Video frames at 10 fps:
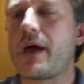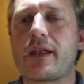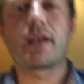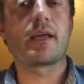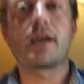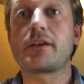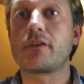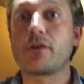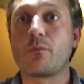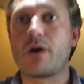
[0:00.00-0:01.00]
badly. I
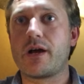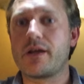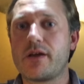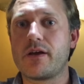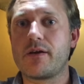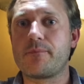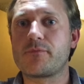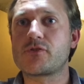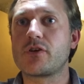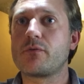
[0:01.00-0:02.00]
don't know why.
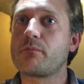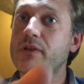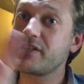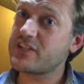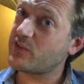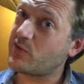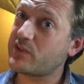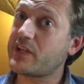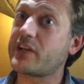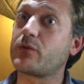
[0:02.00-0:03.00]
So please ignore
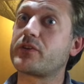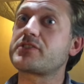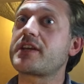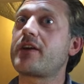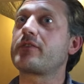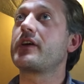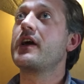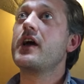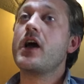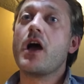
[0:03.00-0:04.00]
the sound.
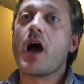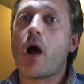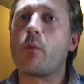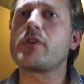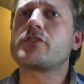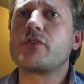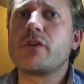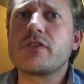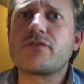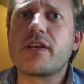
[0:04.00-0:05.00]
I wanted to do
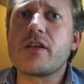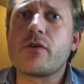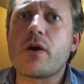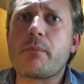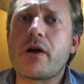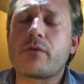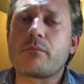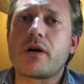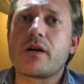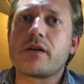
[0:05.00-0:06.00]
this video about
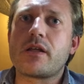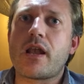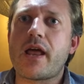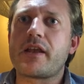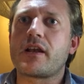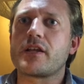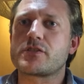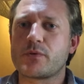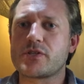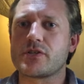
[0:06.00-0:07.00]
my landing light
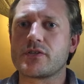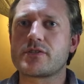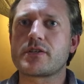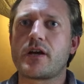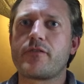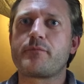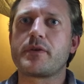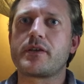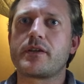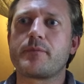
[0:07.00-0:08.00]
switches. I've
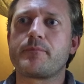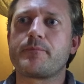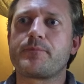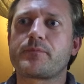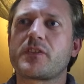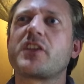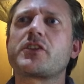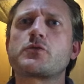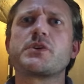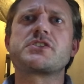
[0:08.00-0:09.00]
been, not
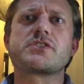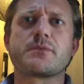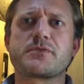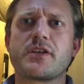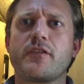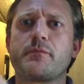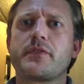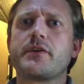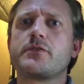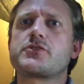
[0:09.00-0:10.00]
the switches themselves,
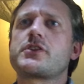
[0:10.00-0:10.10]
but those